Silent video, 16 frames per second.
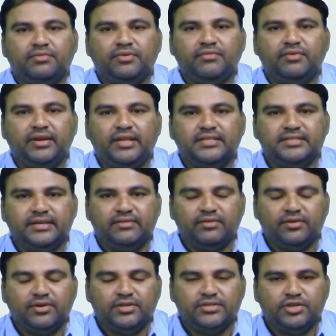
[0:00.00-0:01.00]
V1 is
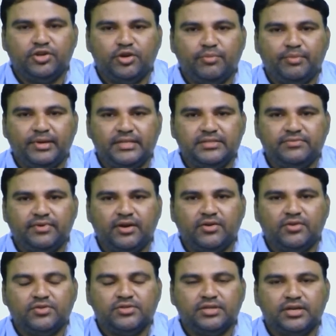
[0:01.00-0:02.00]
equal to 0 means we
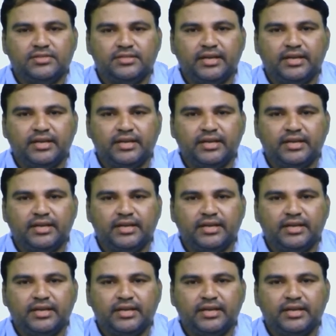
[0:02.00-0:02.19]
have to short